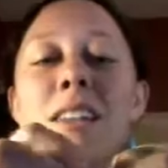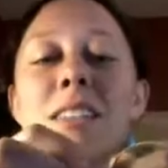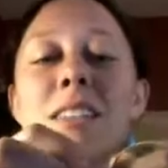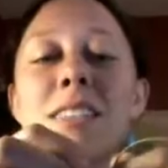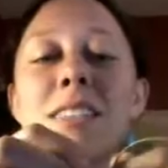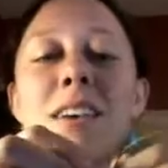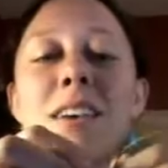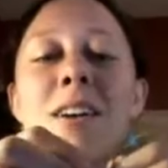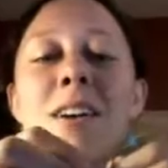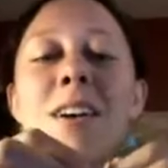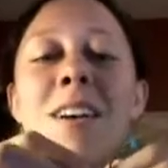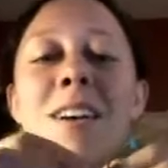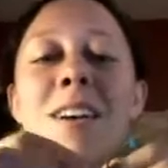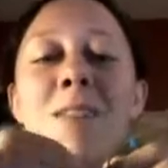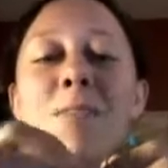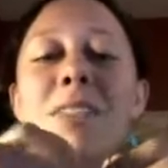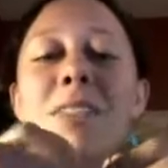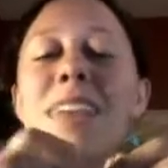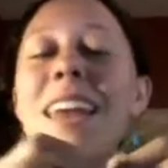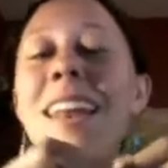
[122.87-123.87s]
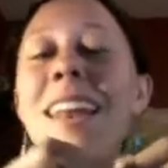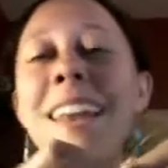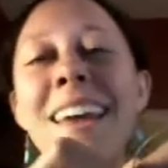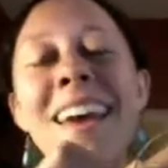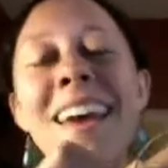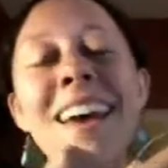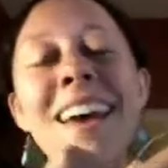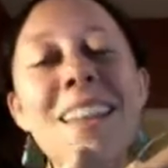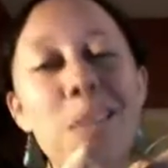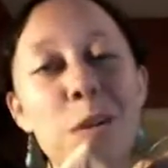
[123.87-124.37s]
so, but then
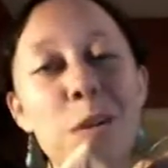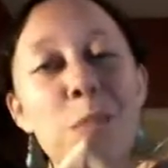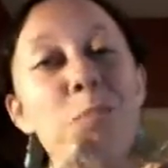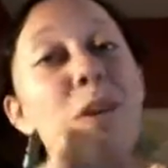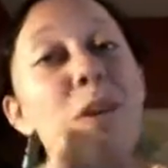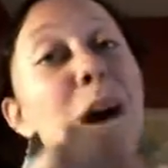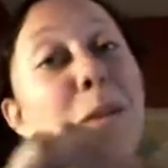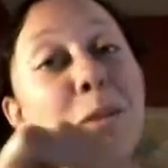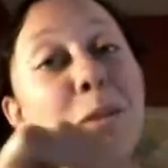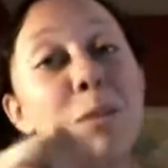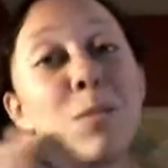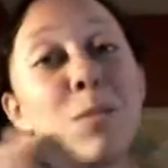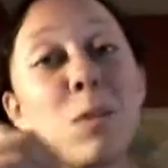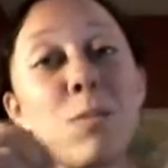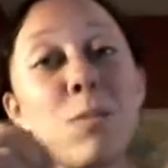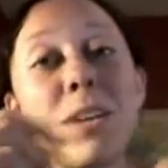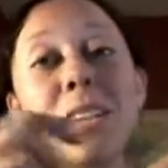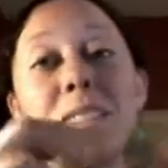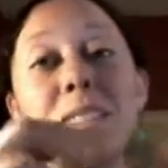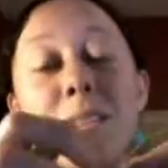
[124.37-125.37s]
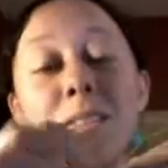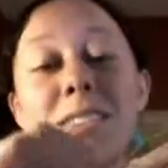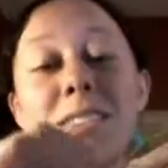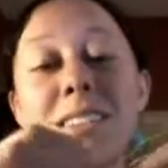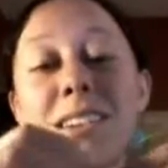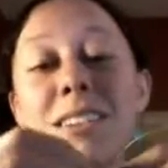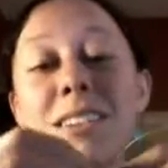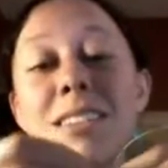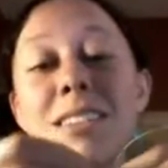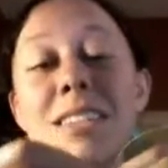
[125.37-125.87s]
there are problems because they would
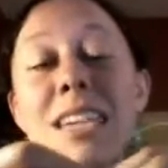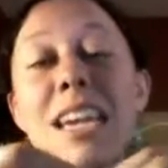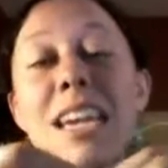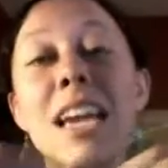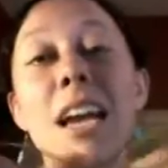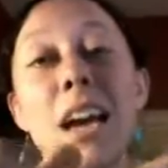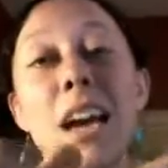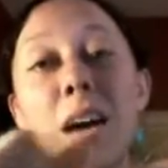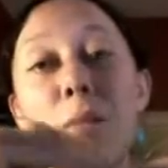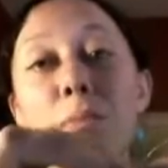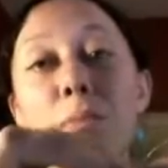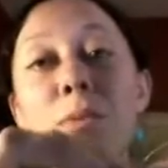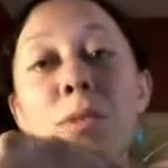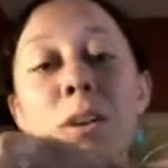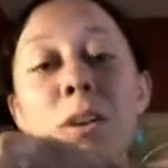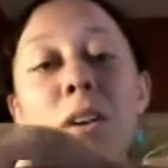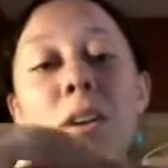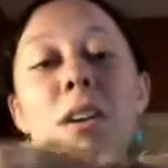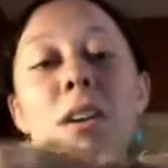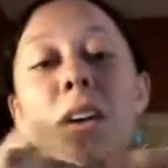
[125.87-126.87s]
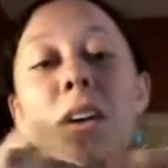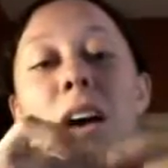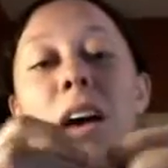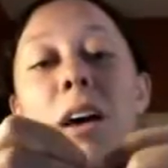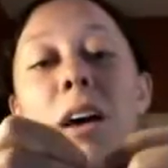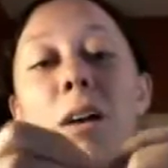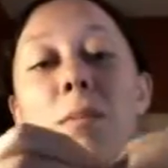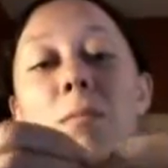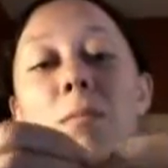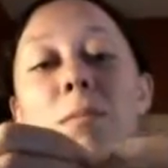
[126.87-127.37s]
start digging up
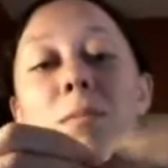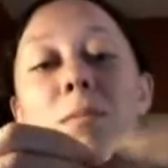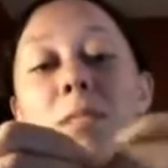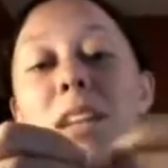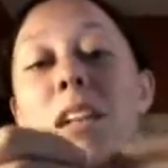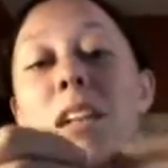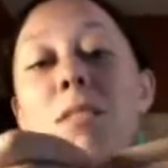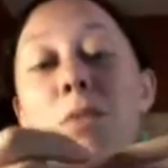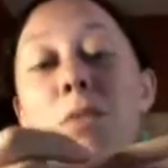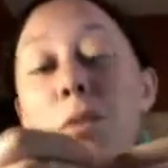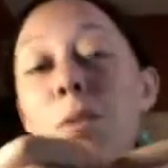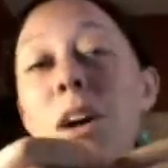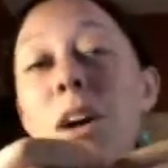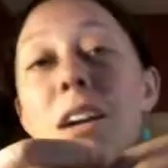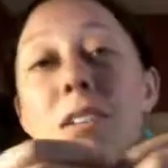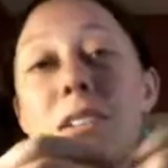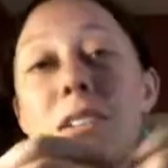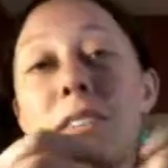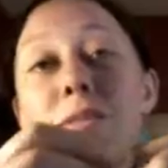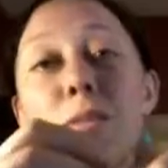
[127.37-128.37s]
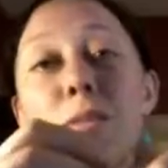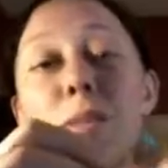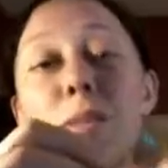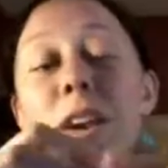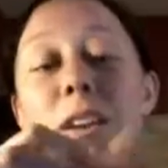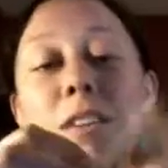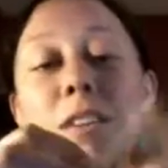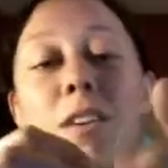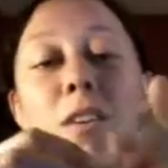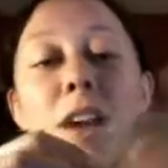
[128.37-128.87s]
telephone wires from under the
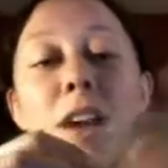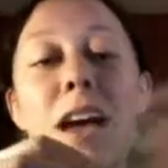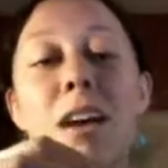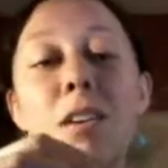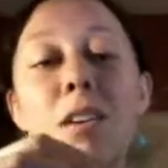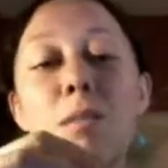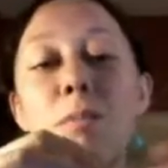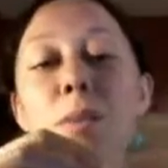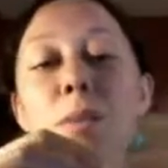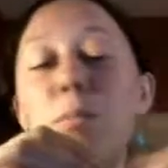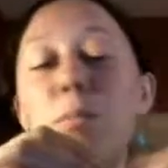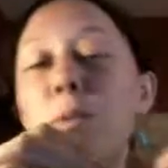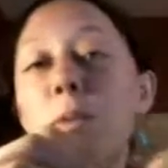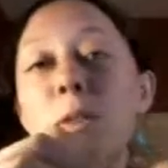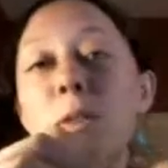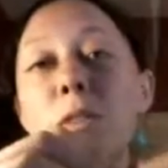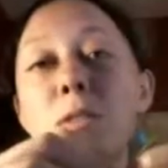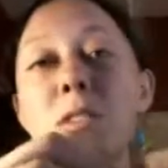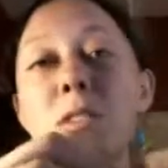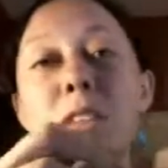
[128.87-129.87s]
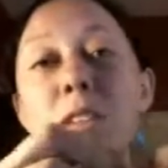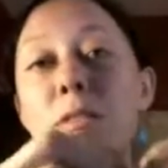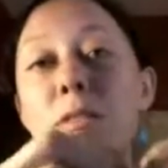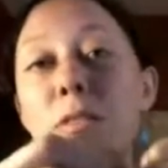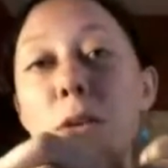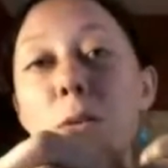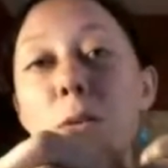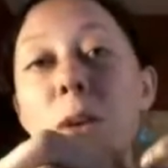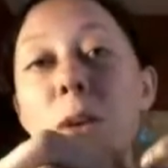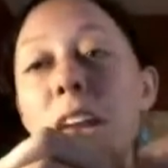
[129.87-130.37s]
ground, and people were losing their phone
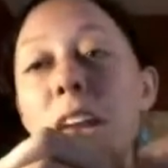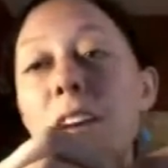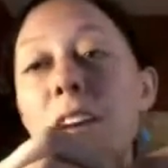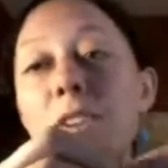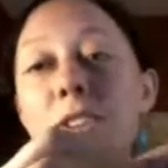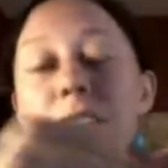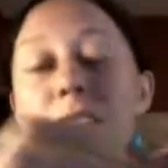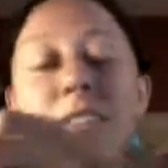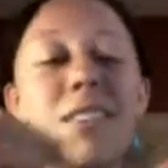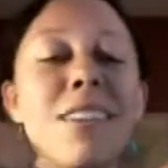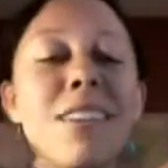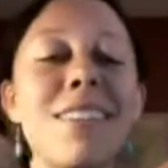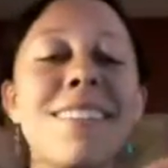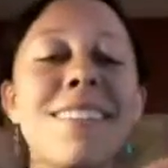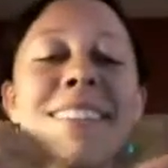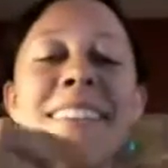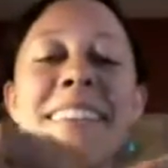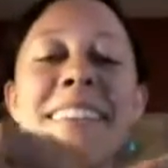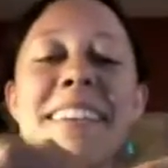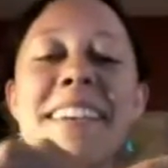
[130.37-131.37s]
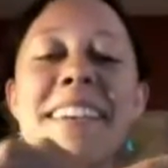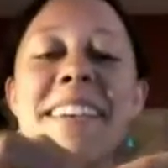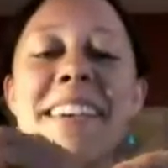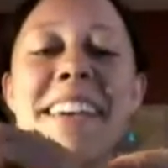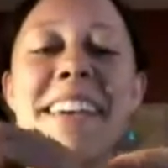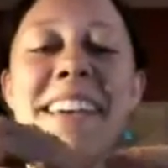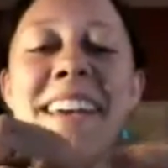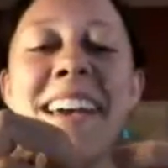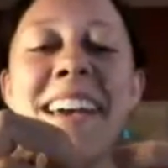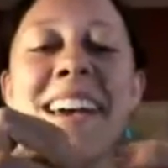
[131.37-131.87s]
connection, and
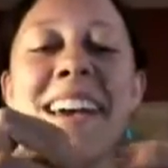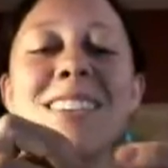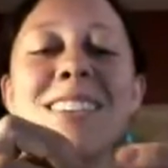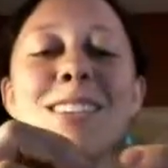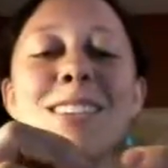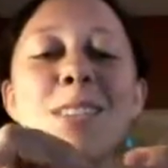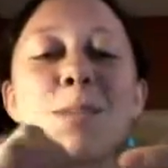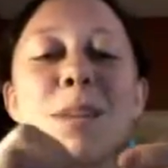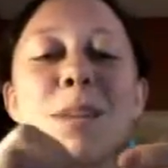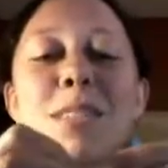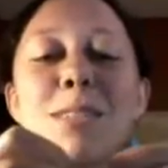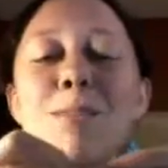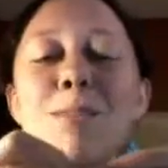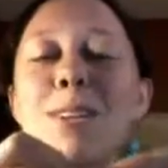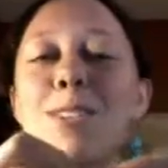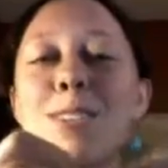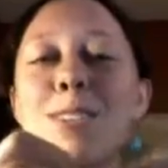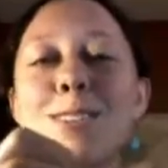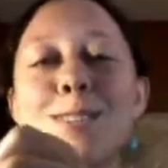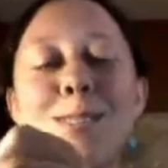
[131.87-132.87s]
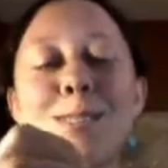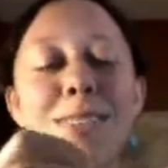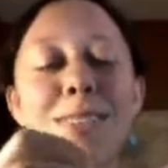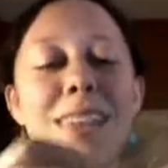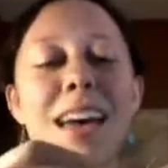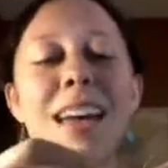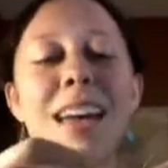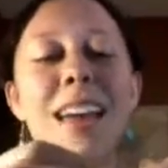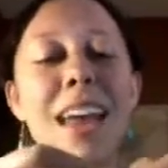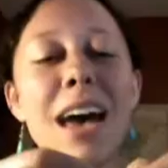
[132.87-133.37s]
there's been some issues with that.
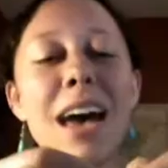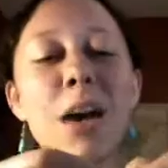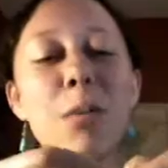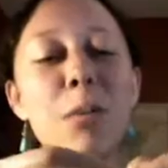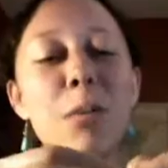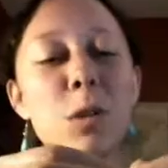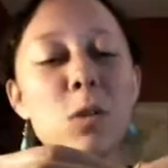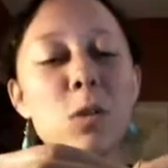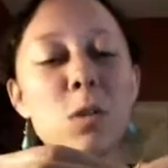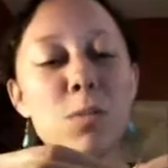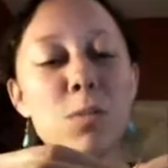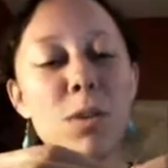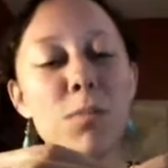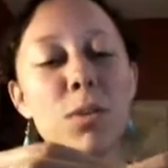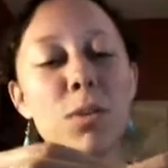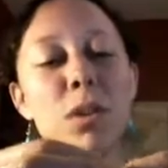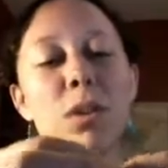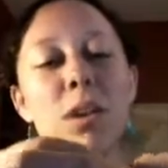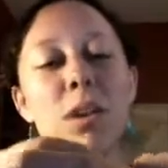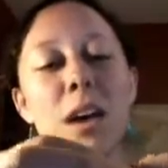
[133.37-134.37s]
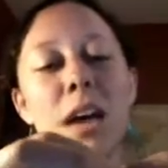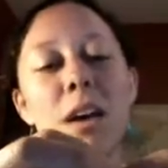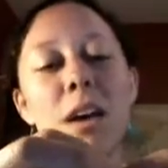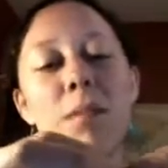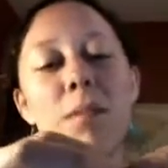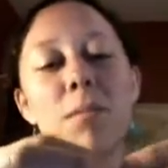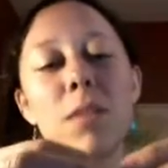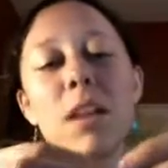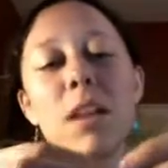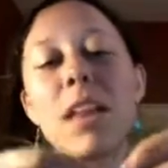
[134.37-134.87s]
Now most people, a
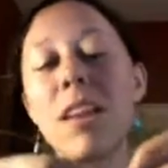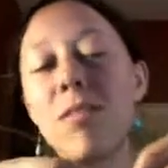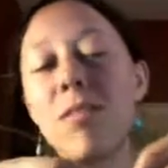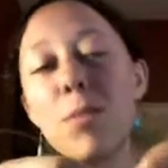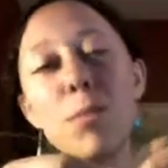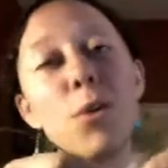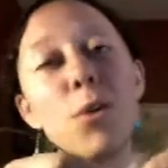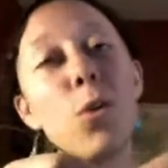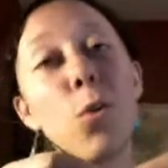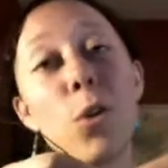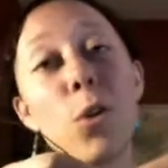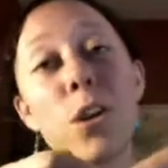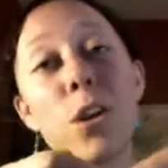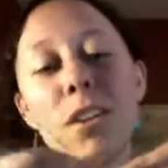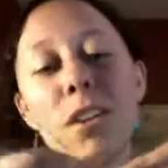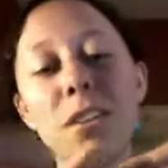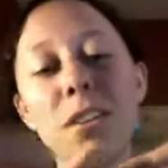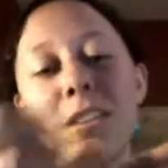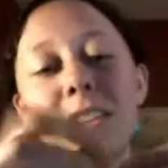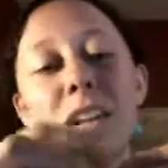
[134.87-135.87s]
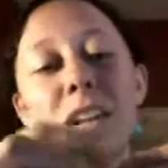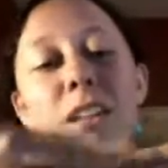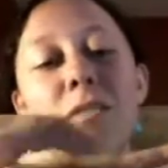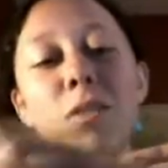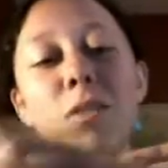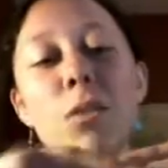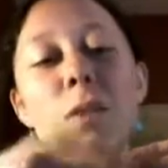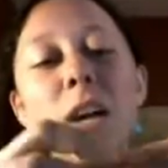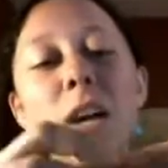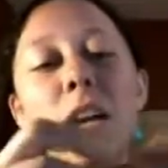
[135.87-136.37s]
lot of people order their telephone
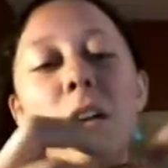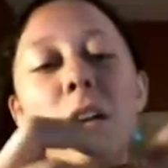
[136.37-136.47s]
wire